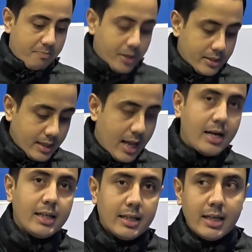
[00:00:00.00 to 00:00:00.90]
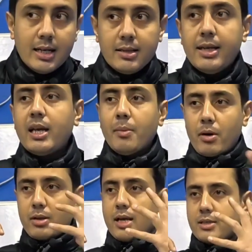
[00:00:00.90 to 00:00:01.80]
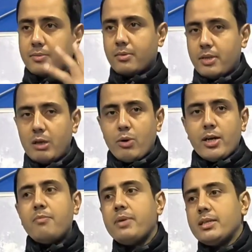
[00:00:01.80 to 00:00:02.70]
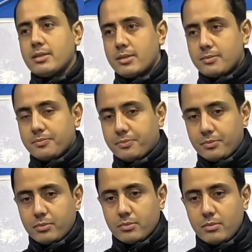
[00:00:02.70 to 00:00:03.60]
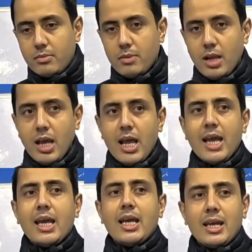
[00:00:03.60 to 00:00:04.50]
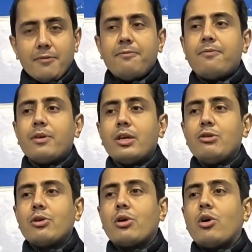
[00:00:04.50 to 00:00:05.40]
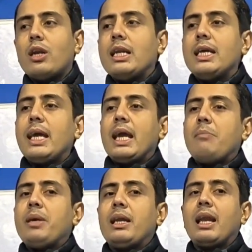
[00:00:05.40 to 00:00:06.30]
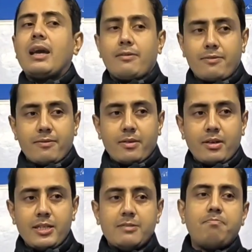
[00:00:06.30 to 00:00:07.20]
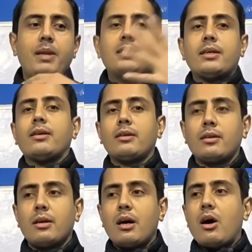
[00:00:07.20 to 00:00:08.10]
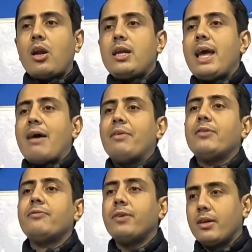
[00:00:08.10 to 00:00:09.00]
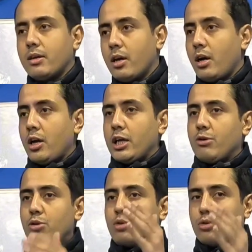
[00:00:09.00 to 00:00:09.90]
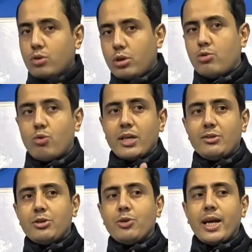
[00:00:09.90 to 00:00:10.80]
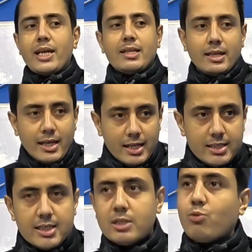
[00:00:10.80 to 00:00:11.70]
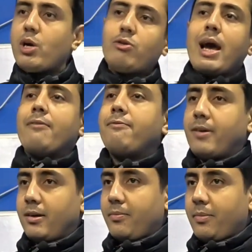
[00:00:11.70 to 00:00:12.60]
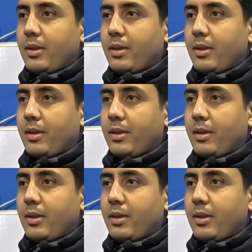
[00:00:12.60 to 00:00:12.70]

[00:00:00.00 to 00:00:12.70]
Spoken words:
of personality. Think about that. Think what it means. If your only aim in life is pleasure, only having fun, you don't want to do anything else, just want to have fun.